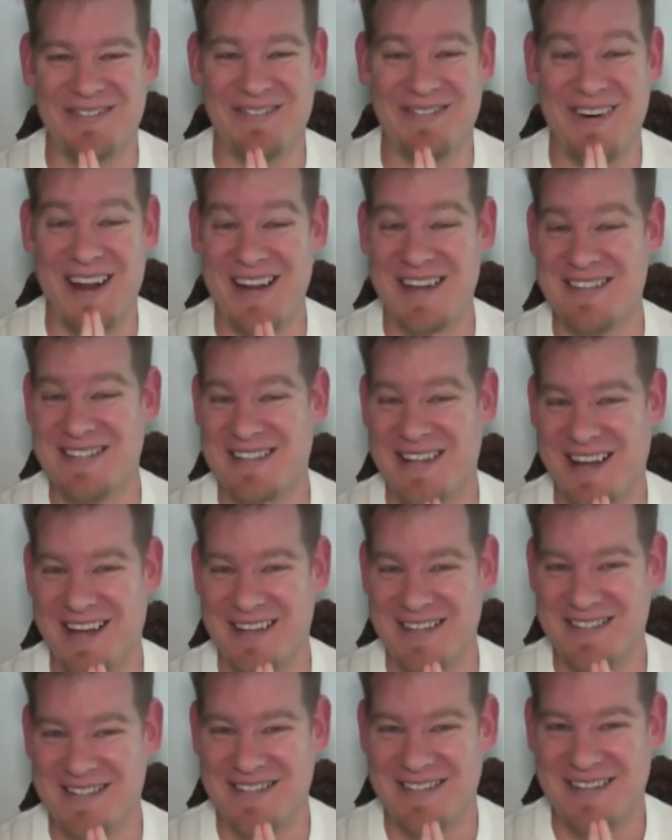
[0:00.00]

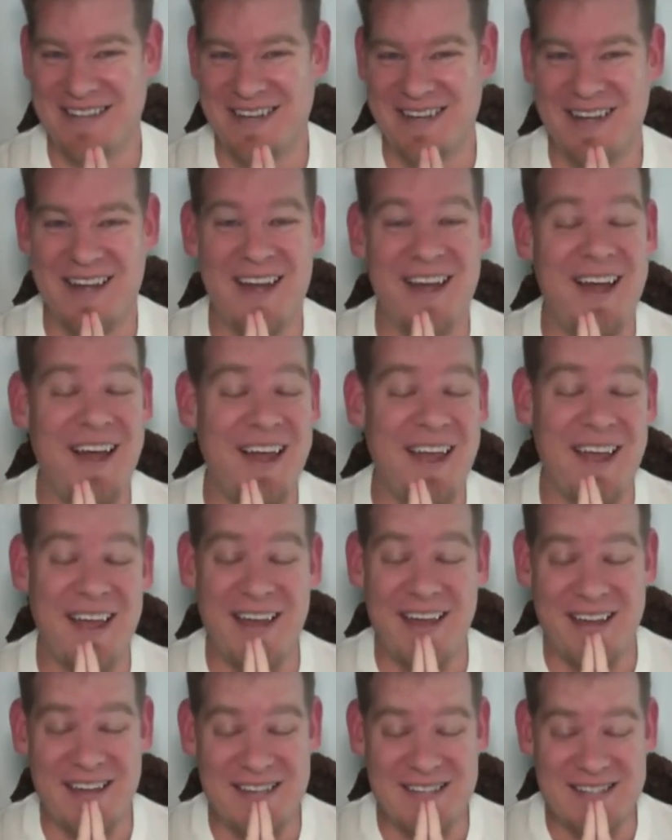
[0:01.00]
renaissance
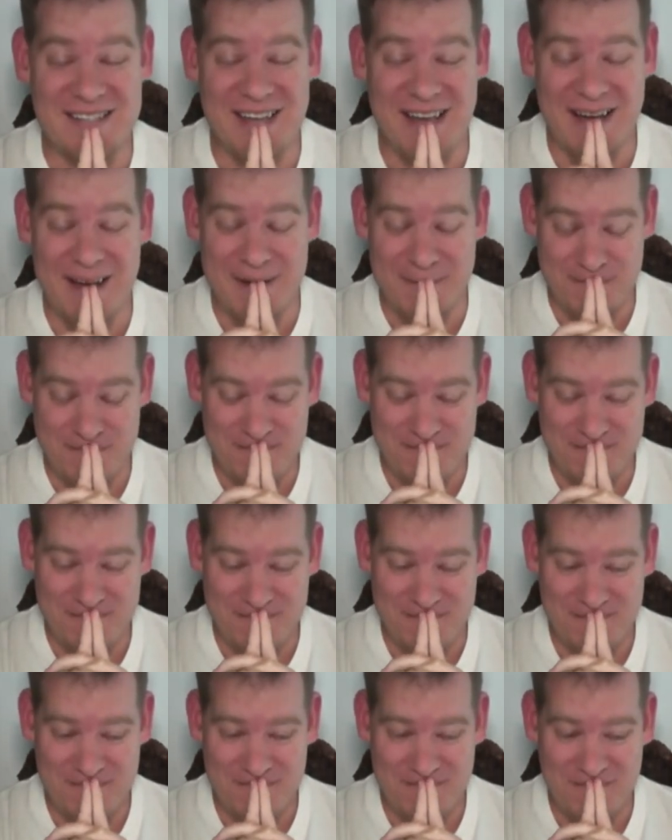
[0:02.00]
is the
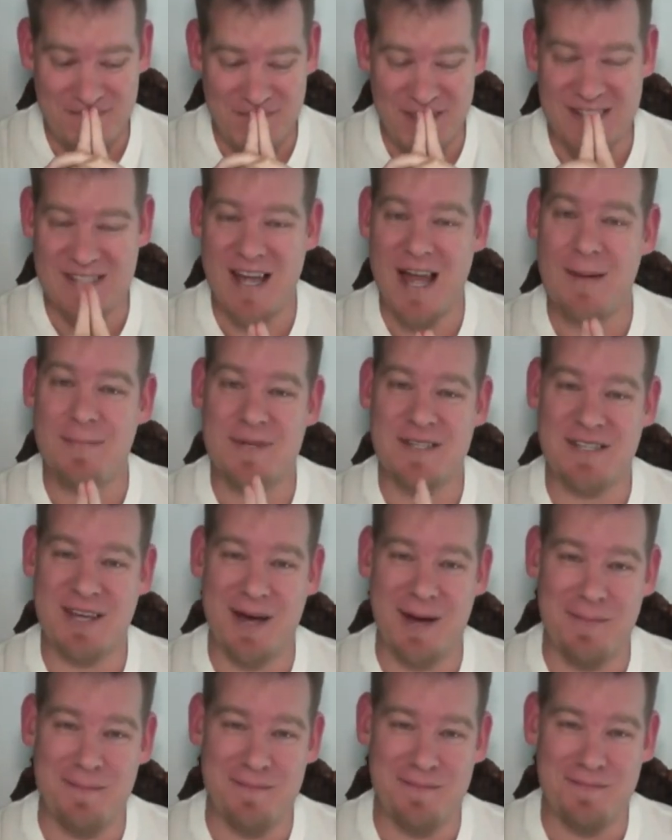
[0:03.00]
time has
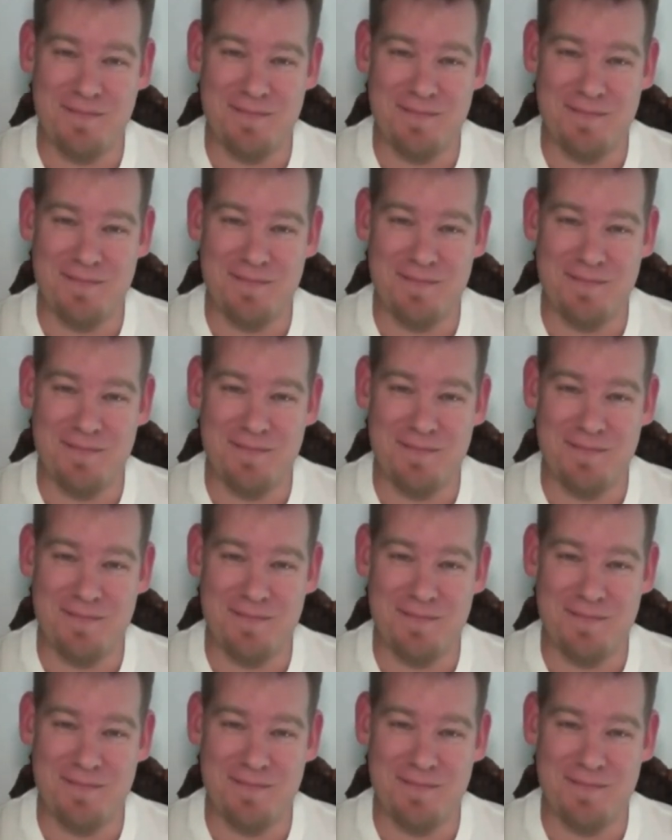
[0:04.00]
come.